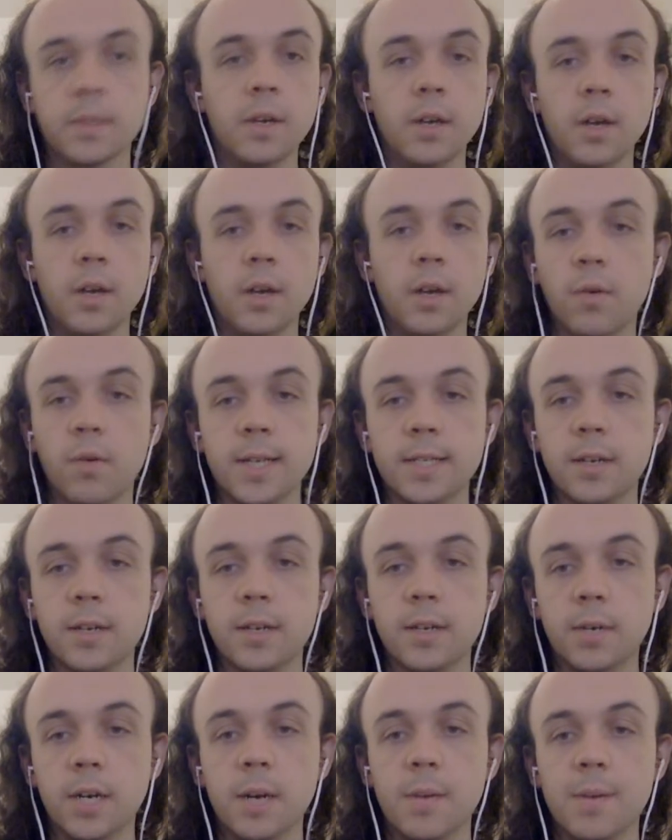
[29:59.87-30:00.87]
Right, so I'm
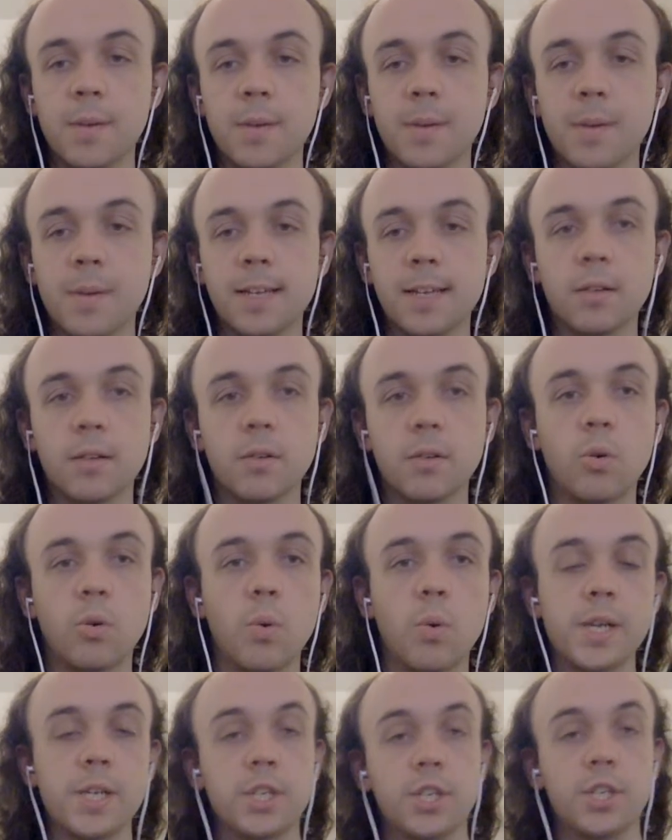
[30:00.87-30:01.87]
going to go back to that
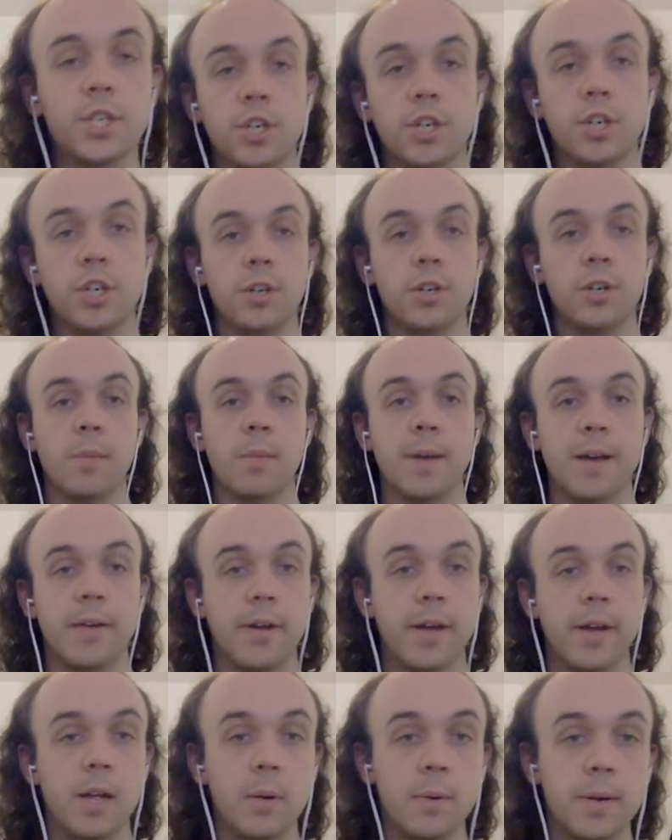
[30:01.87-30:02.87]
question about
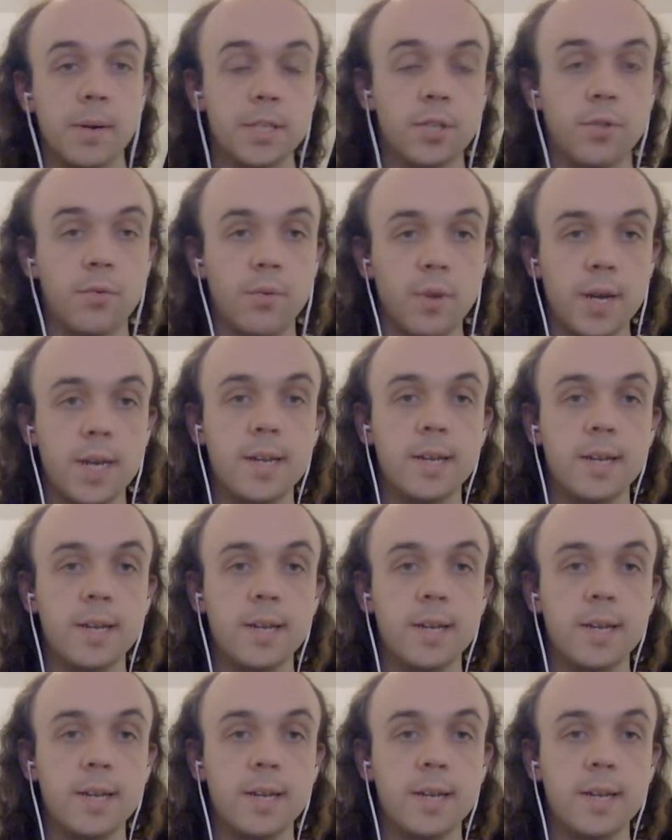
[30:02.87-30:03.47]
AOS 3.